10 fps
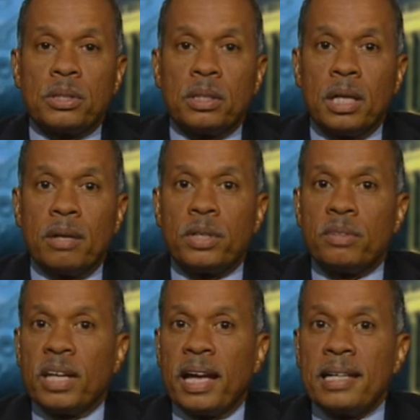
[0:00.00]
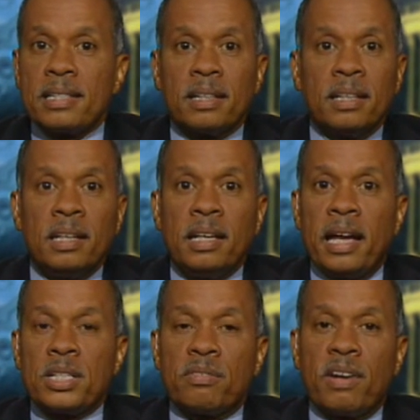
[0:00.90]
the governor of Alaska,
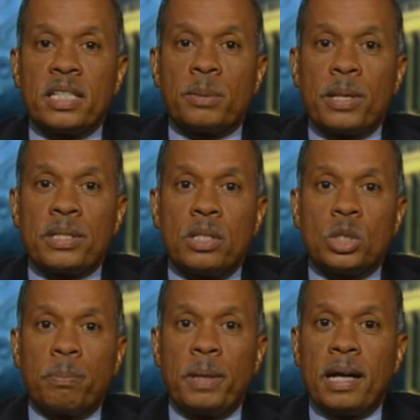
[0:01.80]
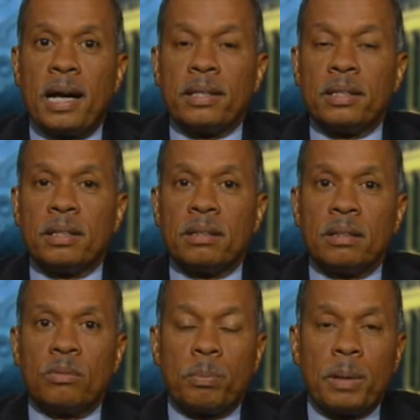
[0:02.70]
as the vice presidential pick on the
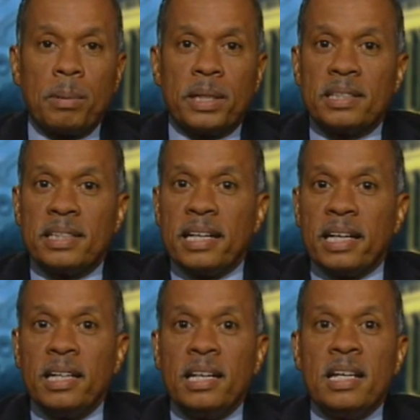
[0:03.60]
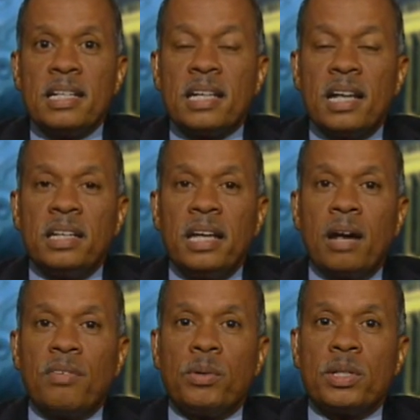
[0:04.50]
Republican ticket, suddenly
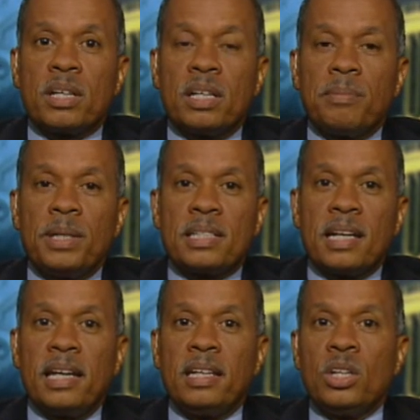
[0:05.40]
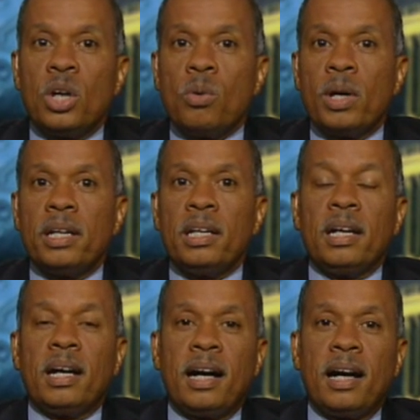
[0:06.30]
everyone's going to be saying, you know what,
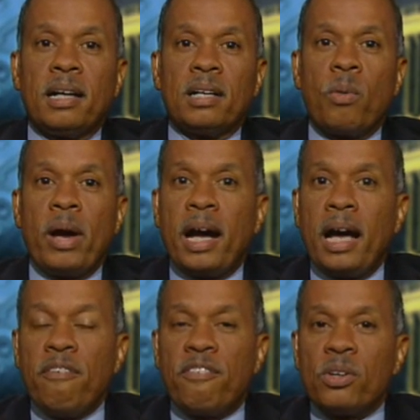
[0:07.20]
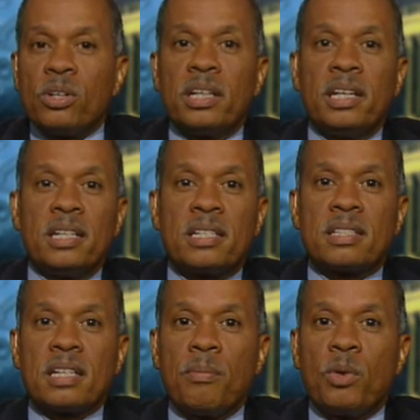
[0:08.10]
Gwen Ifill is
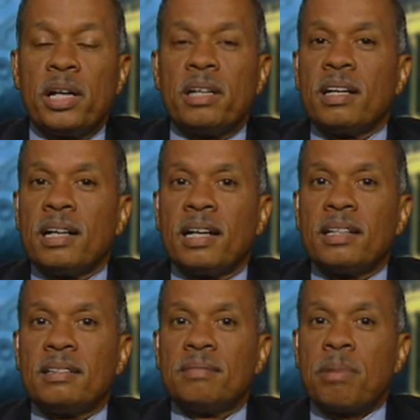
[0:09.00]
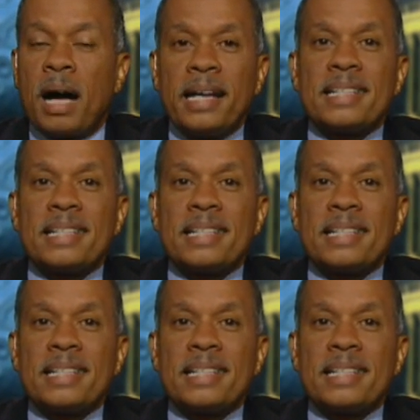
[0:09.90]
somewhat biased